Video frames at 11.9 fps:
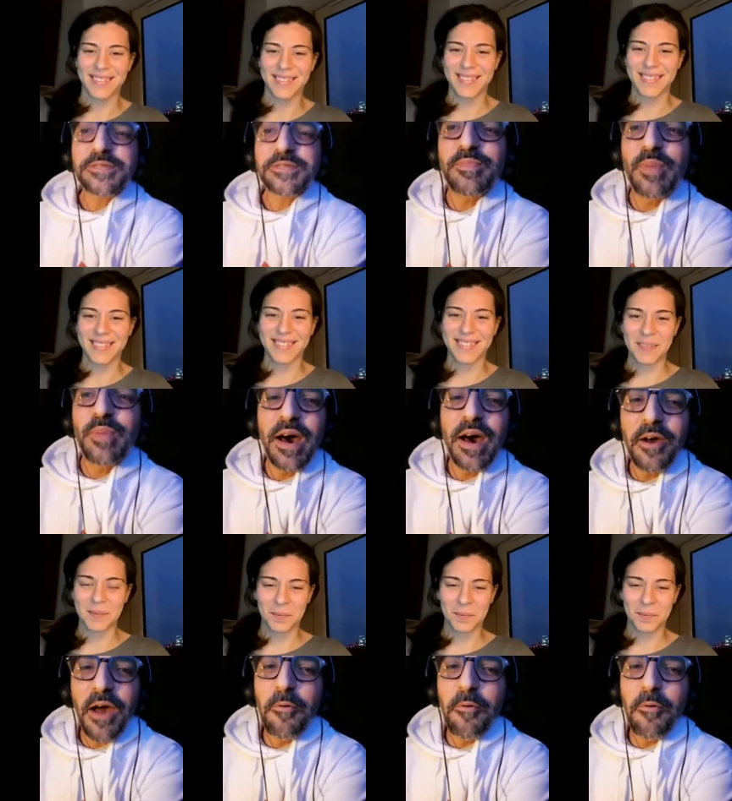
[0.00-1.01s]
Speaker 1: But I,
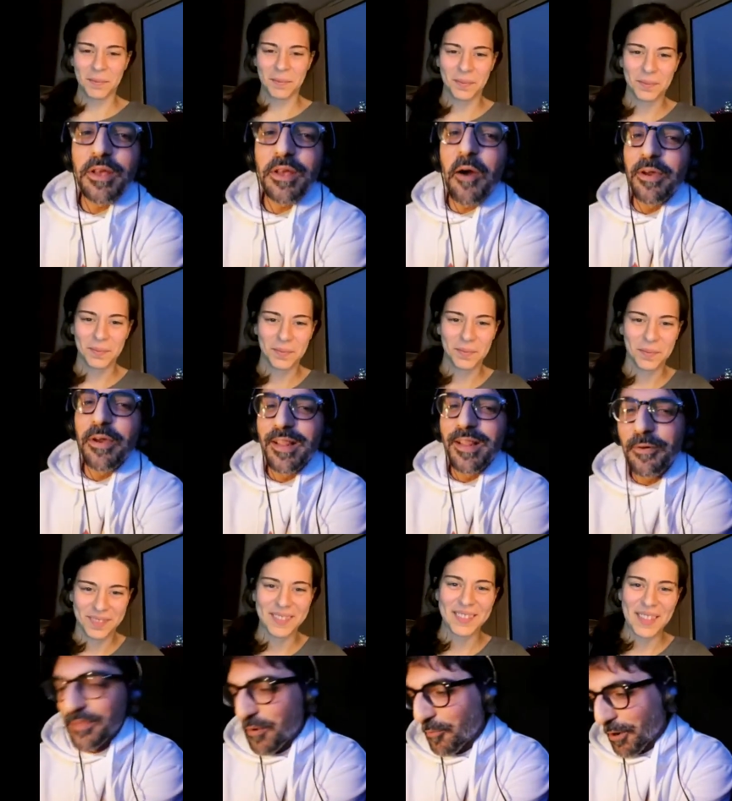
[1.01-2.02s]
I will. I will. I will.
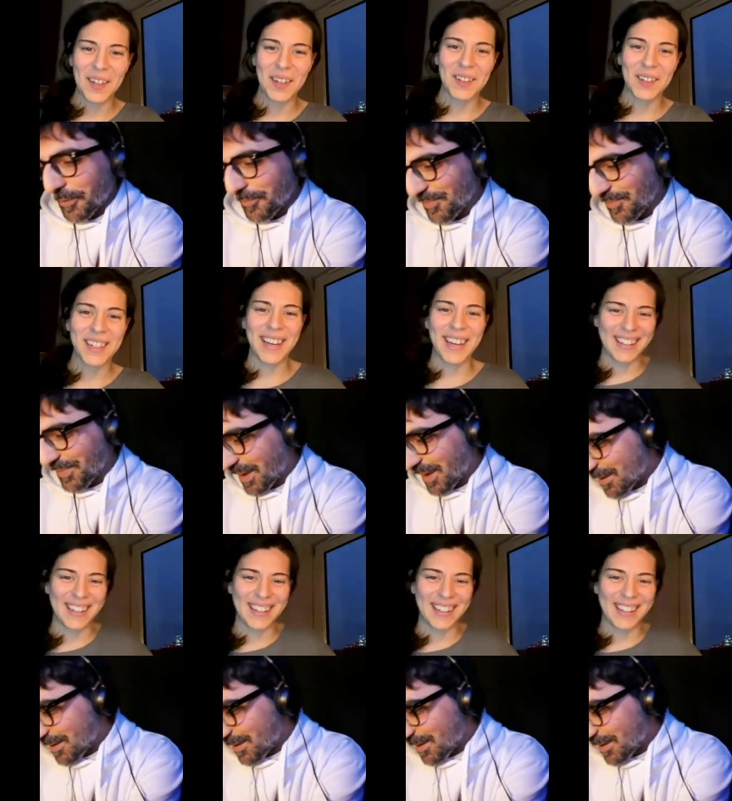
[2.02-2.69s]
Don't worry. Okay.